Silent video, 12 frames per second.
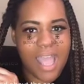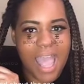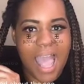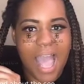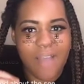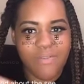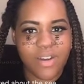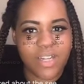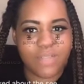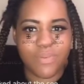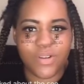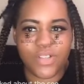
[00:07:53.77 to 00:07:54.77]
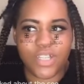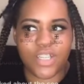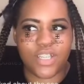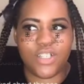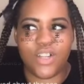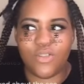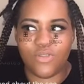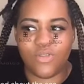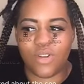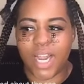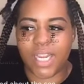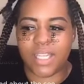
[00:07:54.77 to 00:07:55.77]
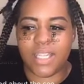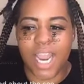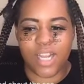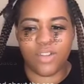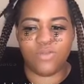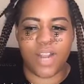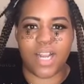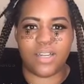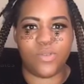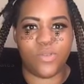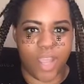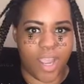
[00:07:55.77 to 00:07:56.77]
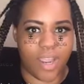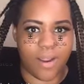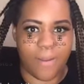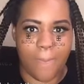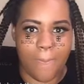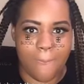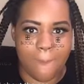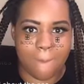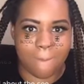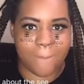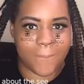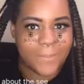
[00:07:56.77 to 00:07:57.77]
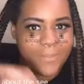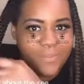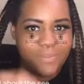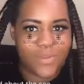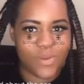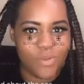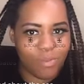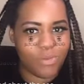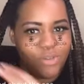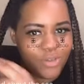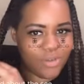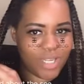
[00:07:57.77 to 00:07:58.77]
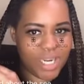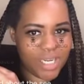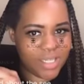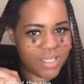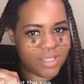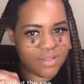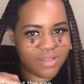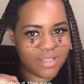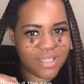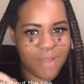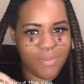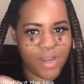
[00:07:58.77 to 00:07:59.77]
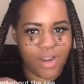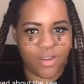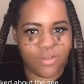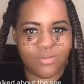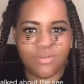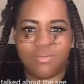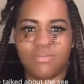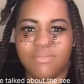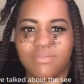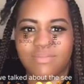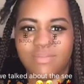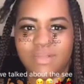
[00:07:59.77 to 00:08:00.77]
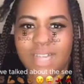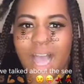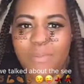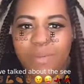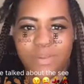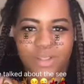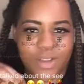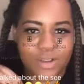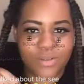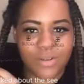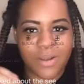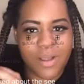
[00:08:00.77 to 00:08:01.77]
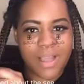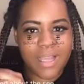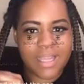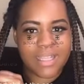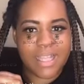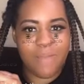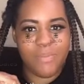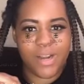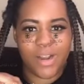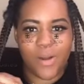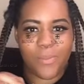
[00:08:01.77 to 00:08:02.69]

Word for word: After this person just told you like they do not do that. What would you do, ladies? Let me know. Comment below. Let me know,